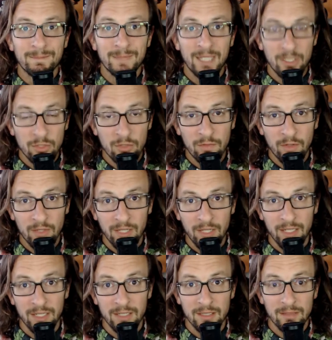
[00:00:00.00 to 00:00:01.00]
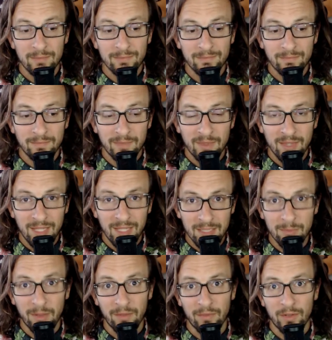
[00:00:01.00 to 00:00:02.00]
guess whose fault that is? That's
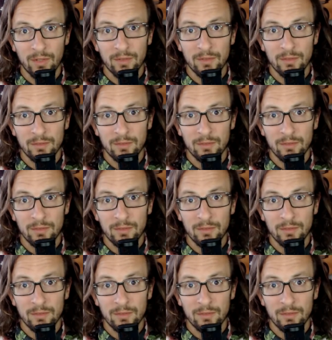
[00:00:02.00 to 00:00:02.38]
my fault.